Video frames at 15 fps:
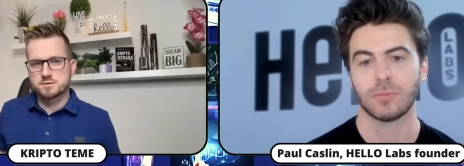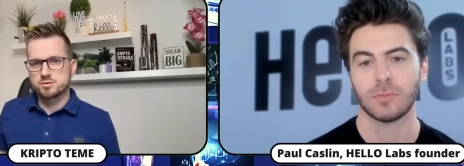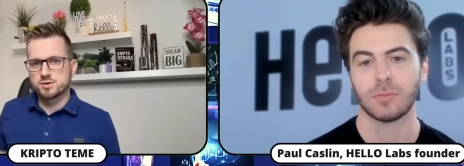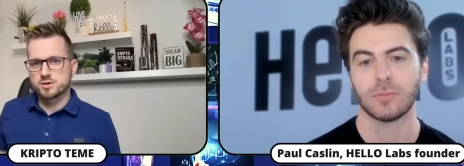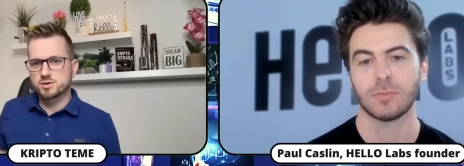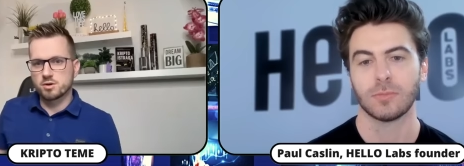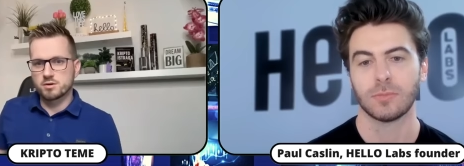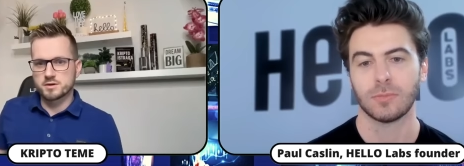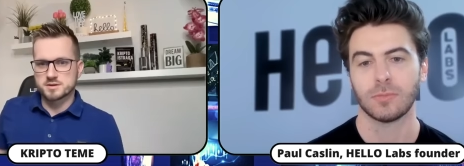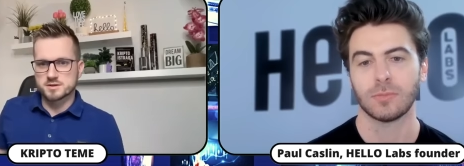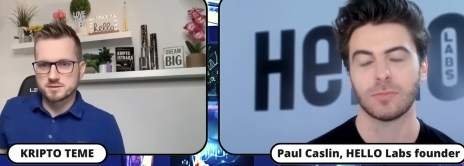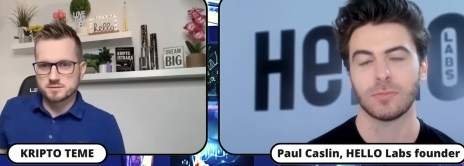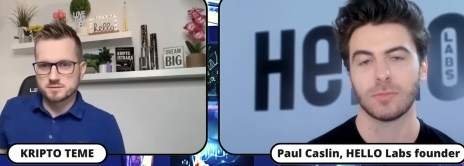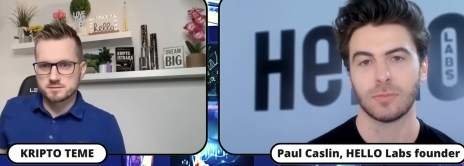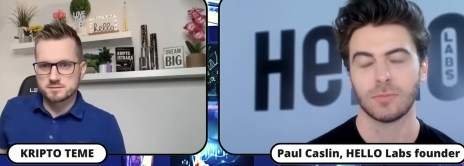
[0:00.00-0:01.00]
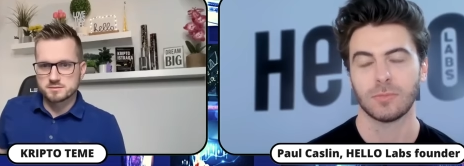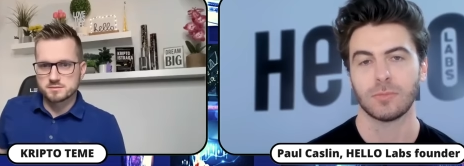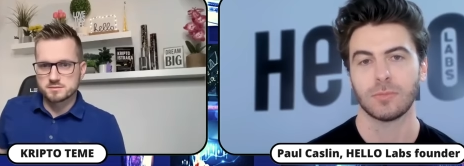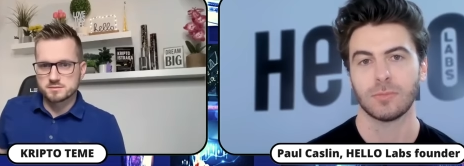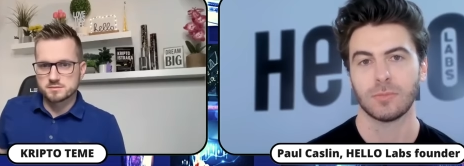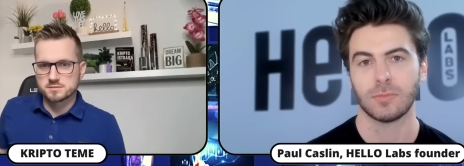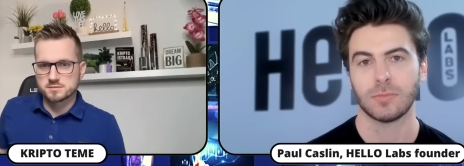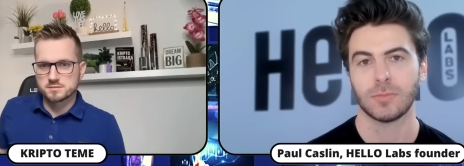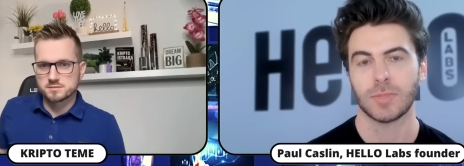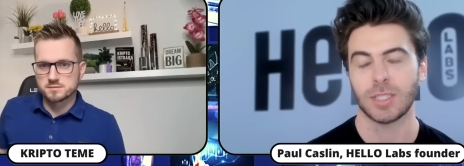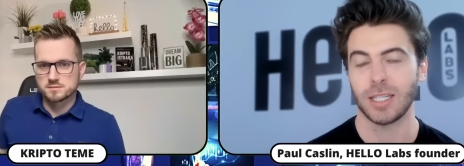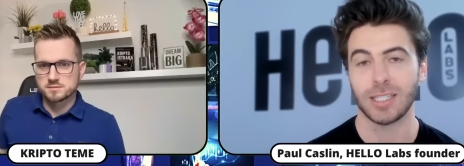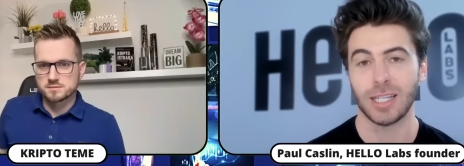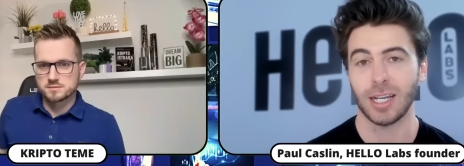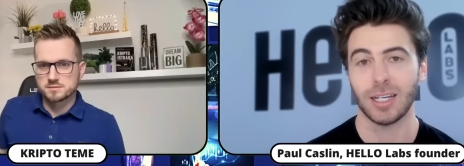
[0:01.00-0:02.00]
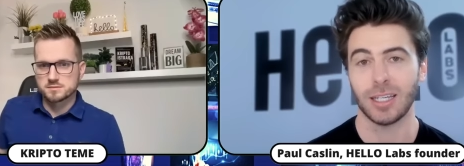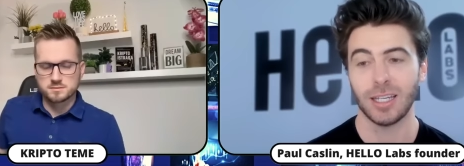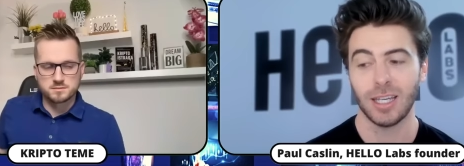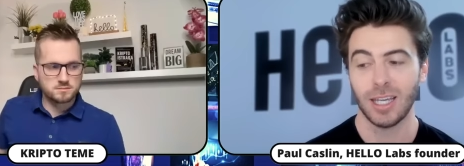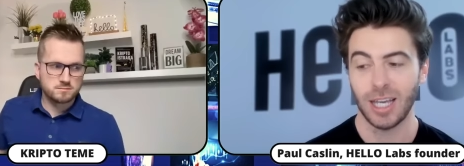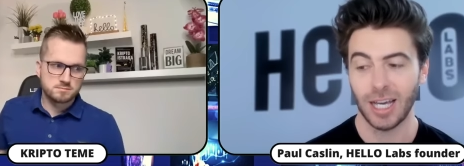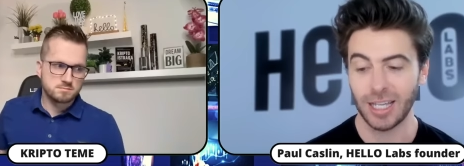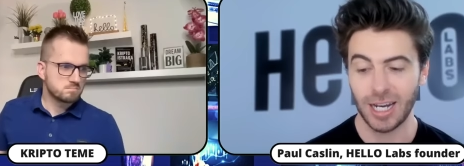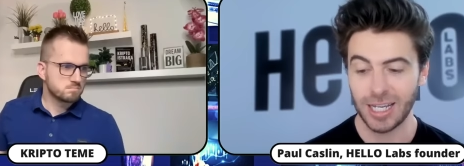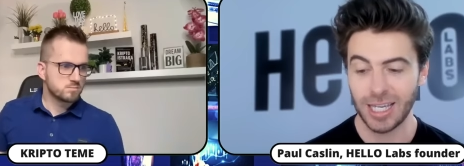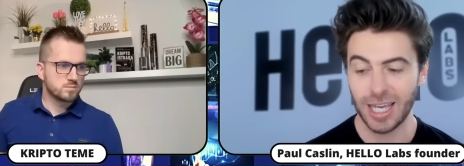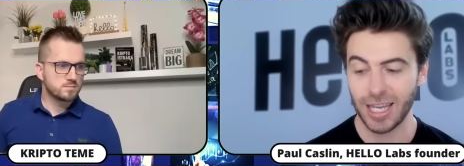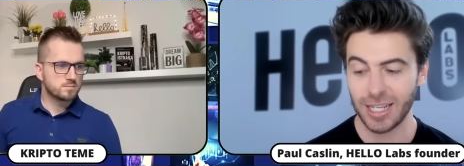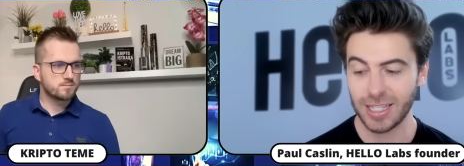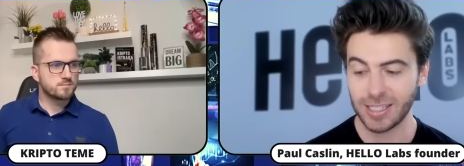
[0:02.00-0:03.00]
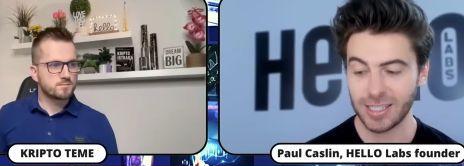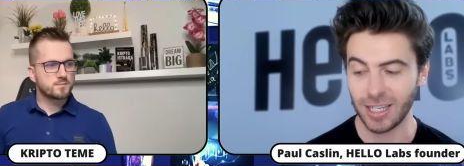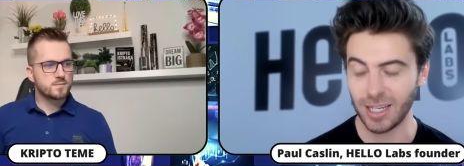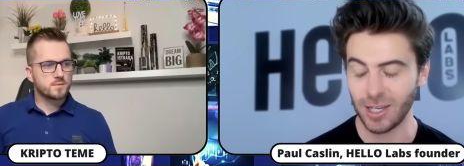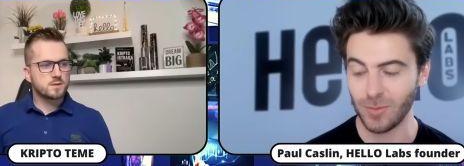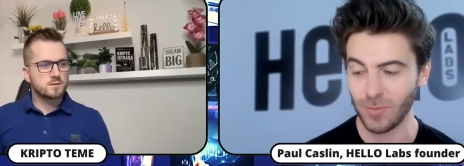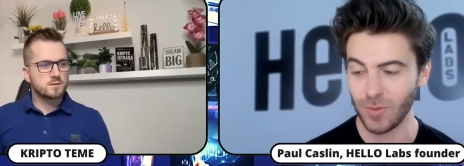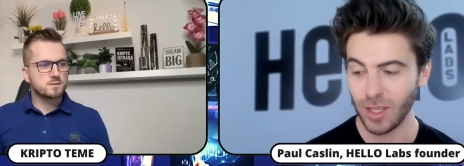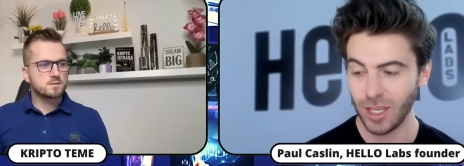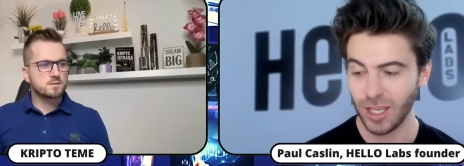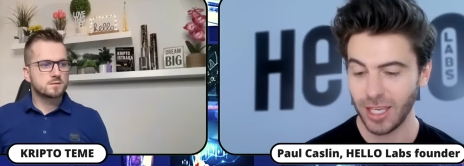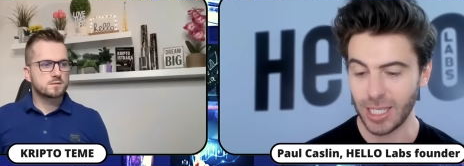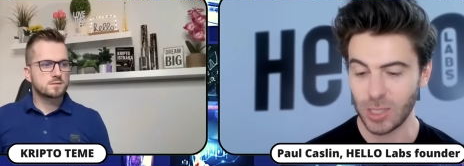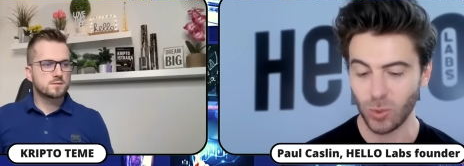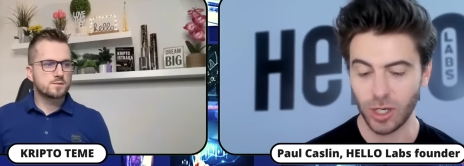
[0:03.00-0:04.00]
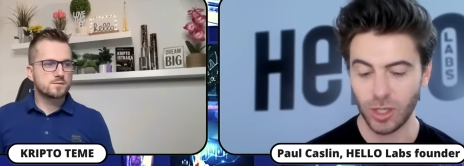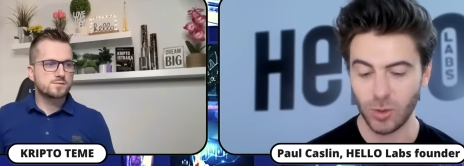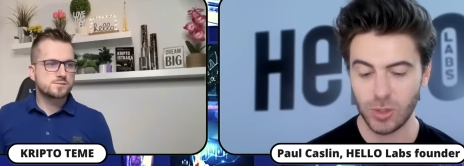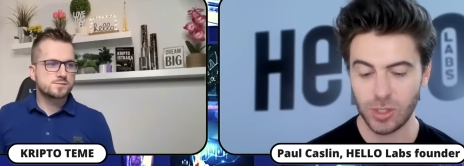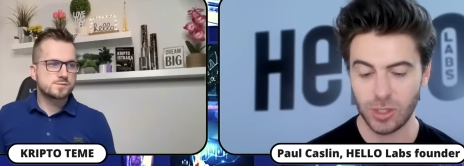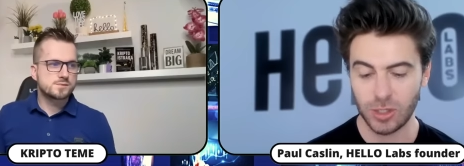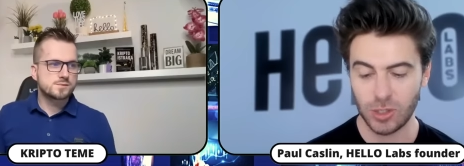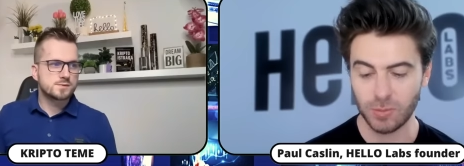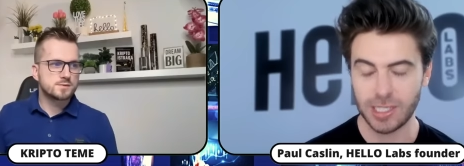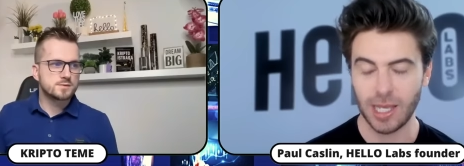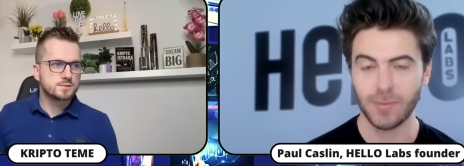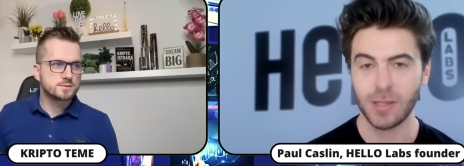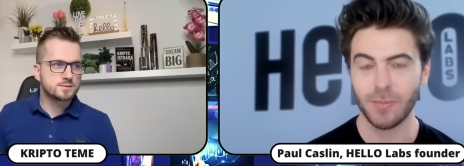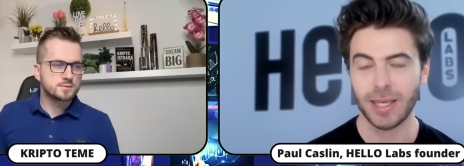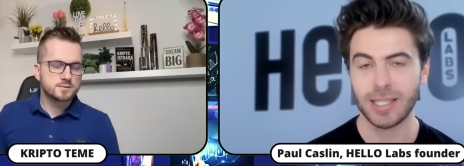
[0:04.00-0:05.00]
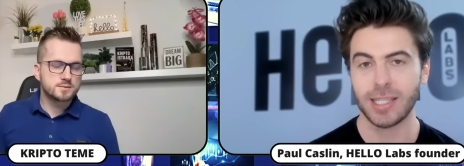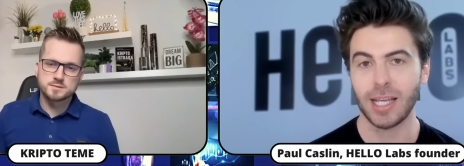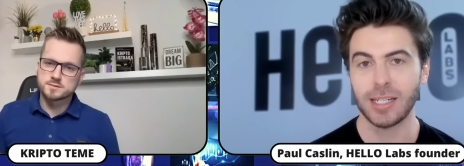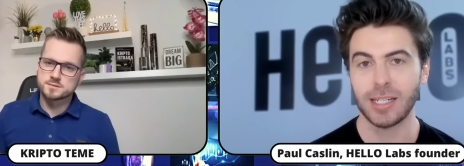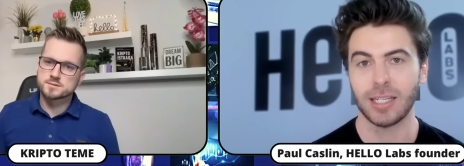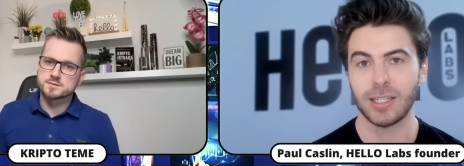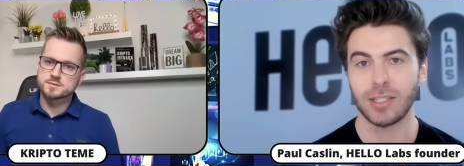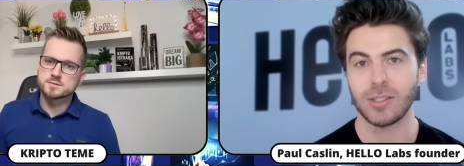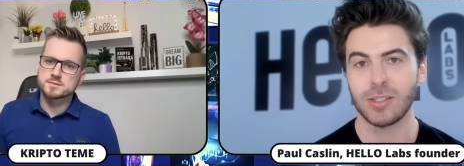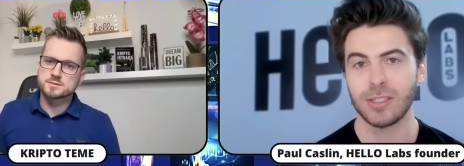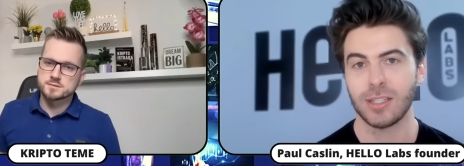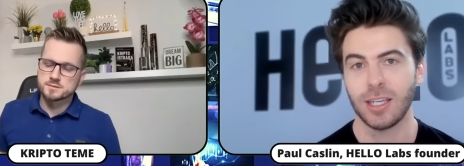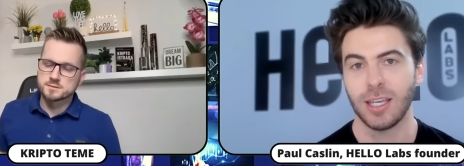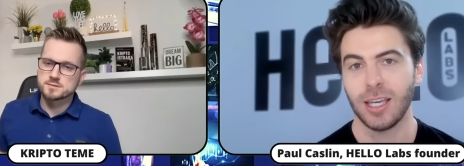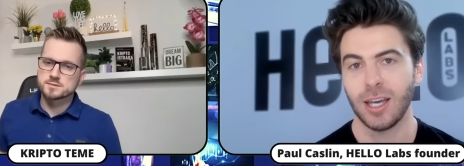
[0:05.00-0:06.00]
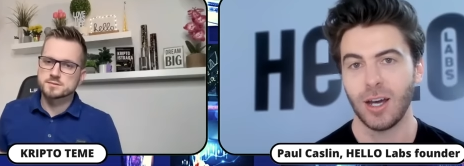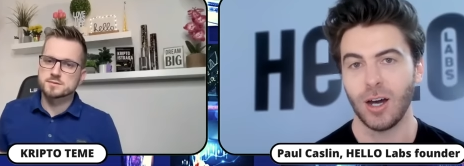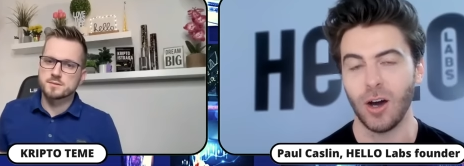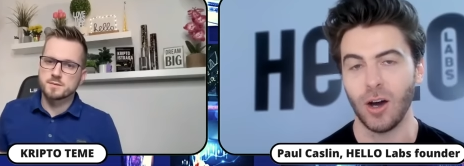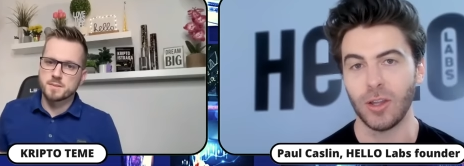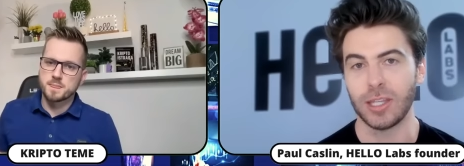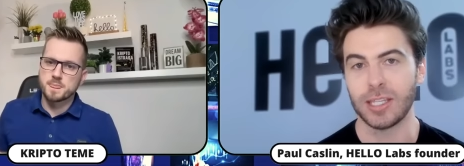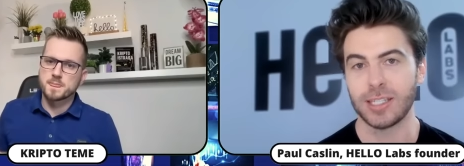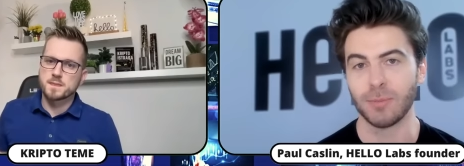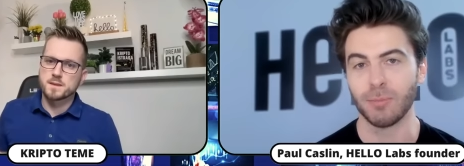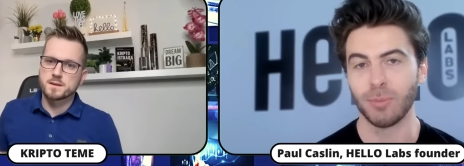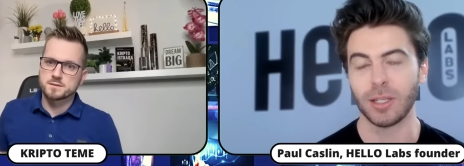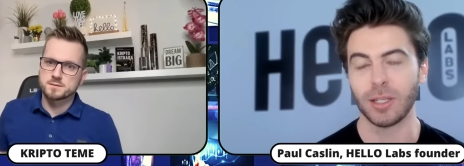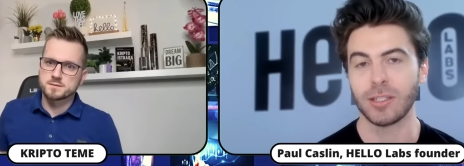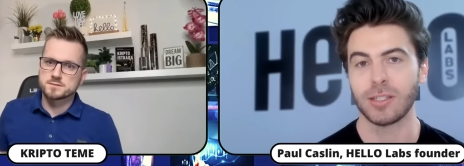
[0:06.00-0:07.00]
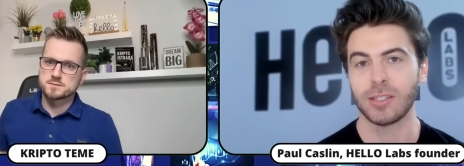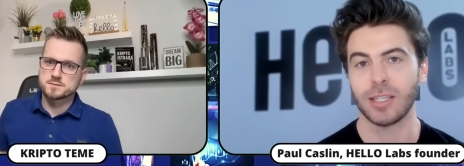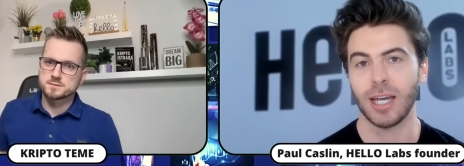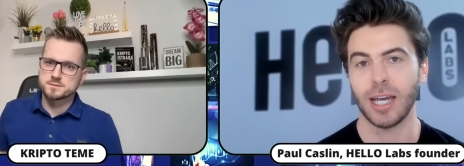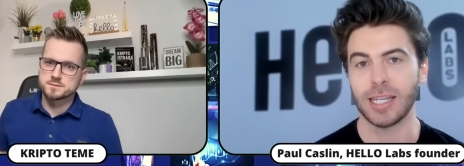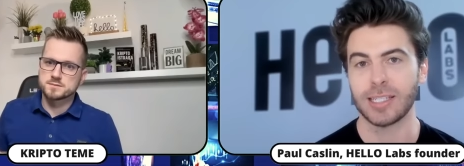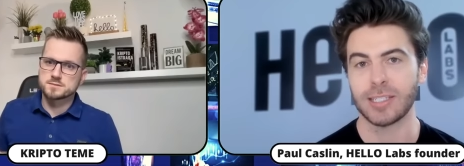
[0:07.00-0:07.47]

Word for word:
Speaker 1: you need tokens.
Speaker 2: Exactly, and again, it's um, it's one of those. Sometimes the best ideas are the simplest, and it's